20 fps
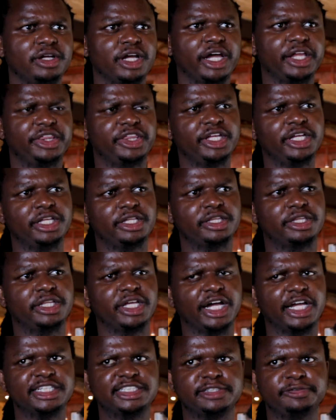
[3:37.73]
I think
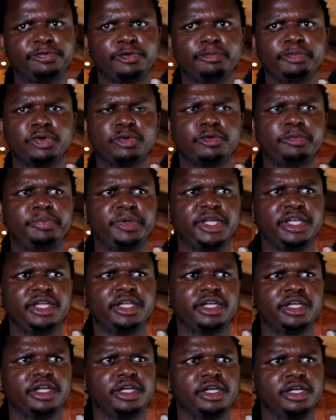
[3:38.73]
the answer for me would be